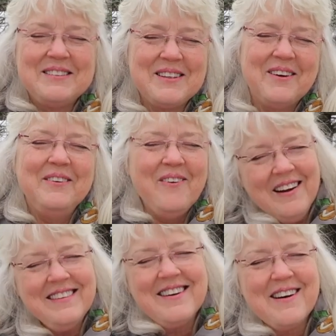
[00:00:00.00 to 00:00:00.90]
So you
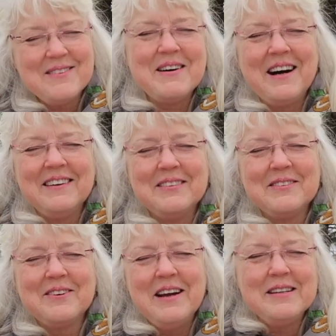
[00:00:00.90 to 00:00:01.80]
want to talk about
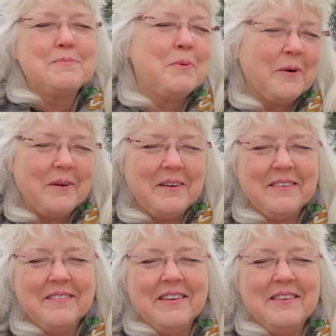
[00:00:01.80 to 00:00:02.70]
transport
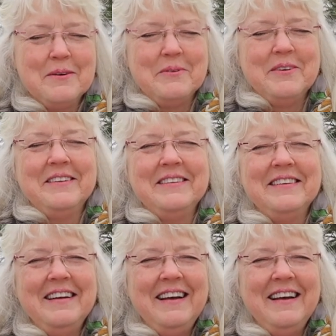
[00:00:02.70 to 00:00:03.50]
with your breeder,